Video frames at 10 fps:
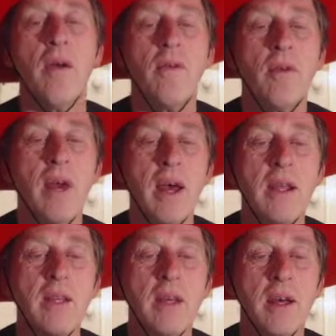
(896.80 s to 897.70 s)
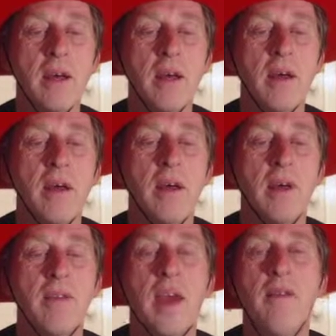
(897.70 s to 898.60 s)
over and out.
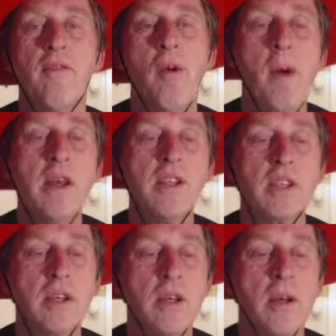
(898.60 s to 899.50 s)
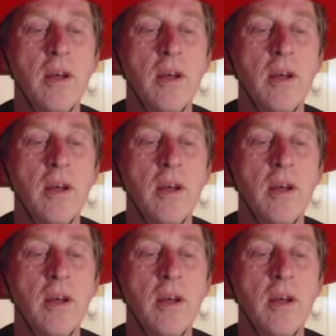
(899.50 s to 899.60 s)
Thank you very much.